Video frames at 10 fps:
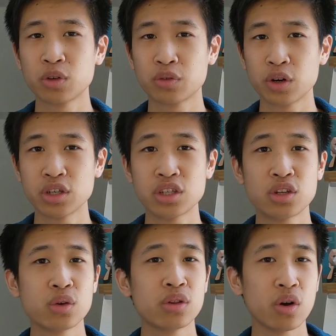refers
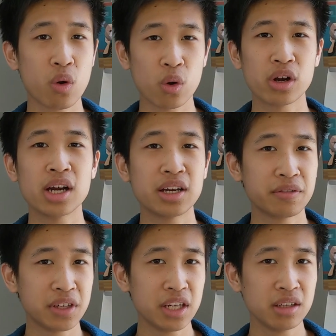to the aura
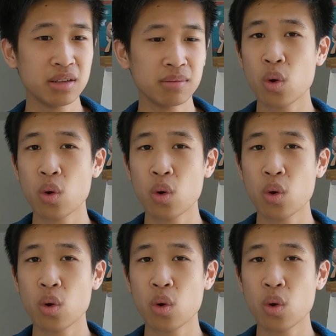of yin